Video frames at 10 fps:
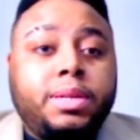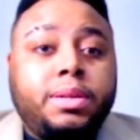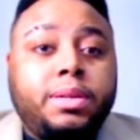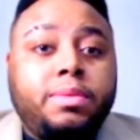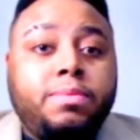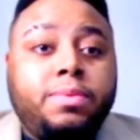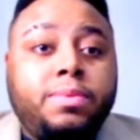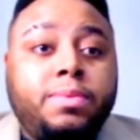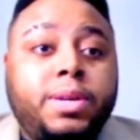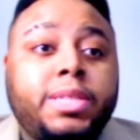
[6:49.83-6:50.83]

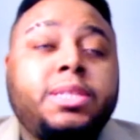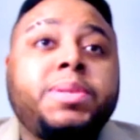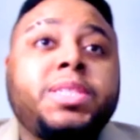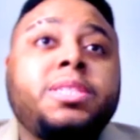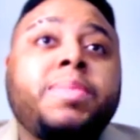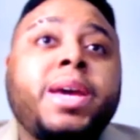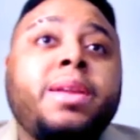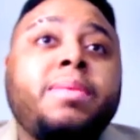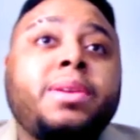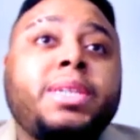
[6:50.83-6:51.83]
what this business
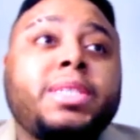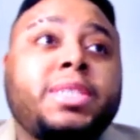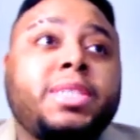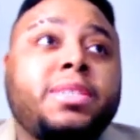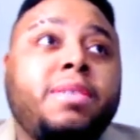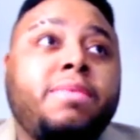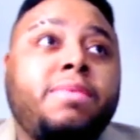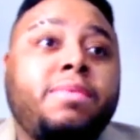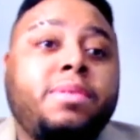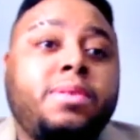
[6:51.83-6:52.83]
plan consists of.
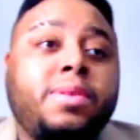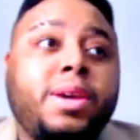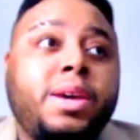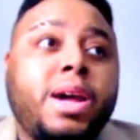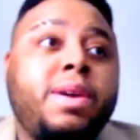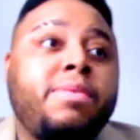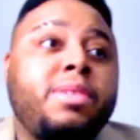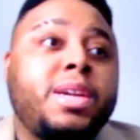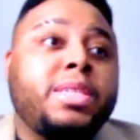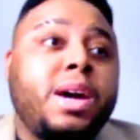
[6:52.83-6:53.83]
Okay, I don't have a
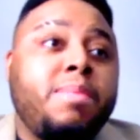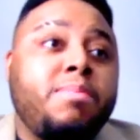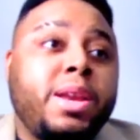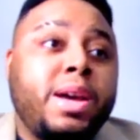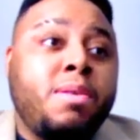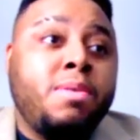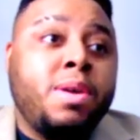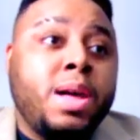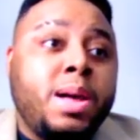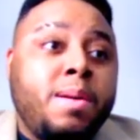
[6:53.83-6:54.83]
lot of time right now,
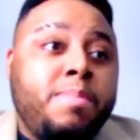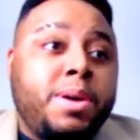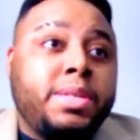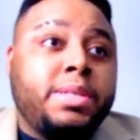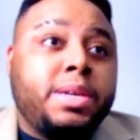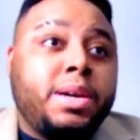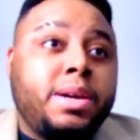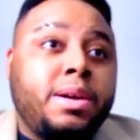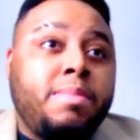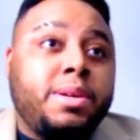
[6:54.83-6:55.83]
but
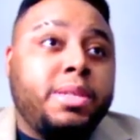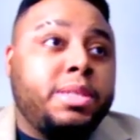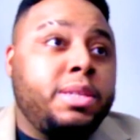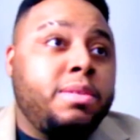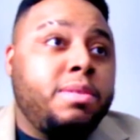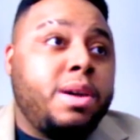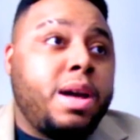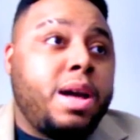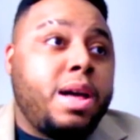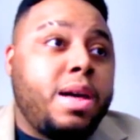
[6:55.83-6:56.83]
I'm gonna see
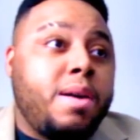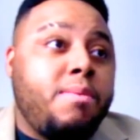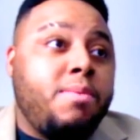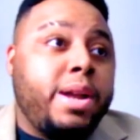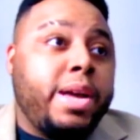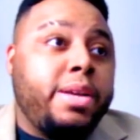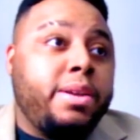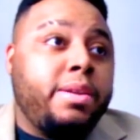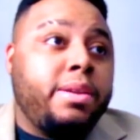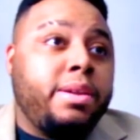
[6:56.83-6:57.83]
what I
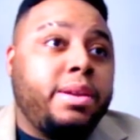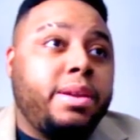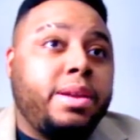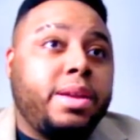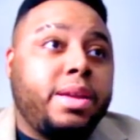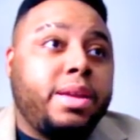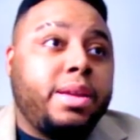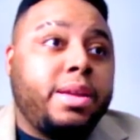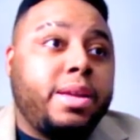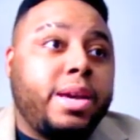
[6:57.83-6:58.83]
can
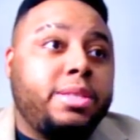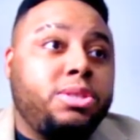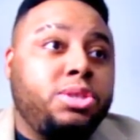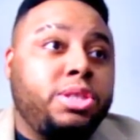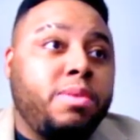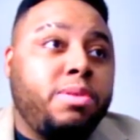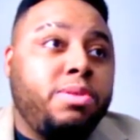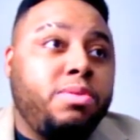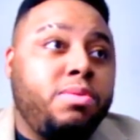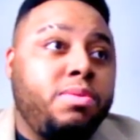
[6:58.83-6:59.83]
get to share with
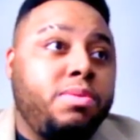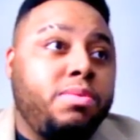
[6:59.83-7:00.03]
you